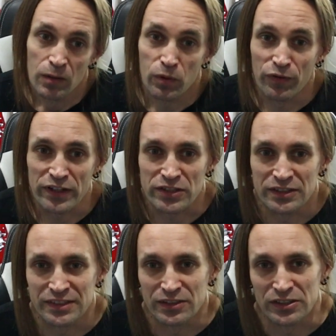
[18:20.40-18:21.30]
Professional
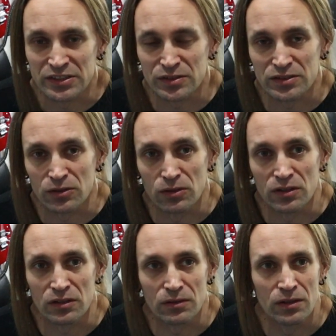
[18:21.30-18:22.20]
Series,
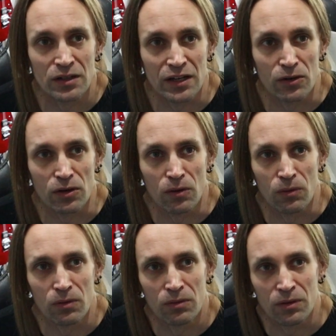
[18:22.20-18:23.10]
or I don't
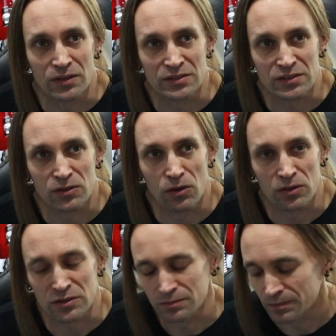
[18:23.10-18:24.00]
know, what is it
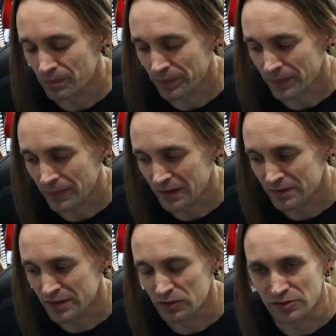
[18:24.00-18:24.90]
called? A
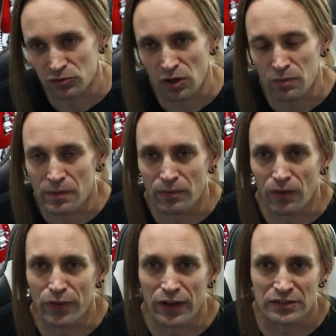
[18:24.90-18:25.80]
series around maybe
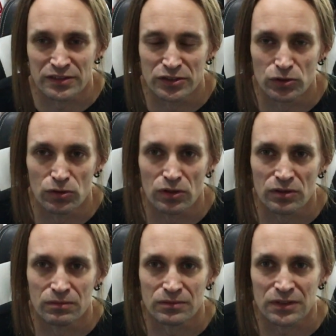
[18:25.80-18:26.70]
1,000
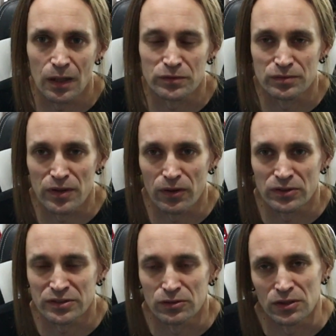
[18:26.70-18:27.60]
euro, comes with
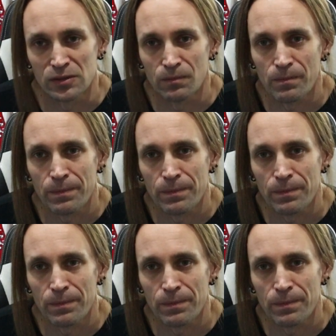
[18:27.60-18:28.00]
also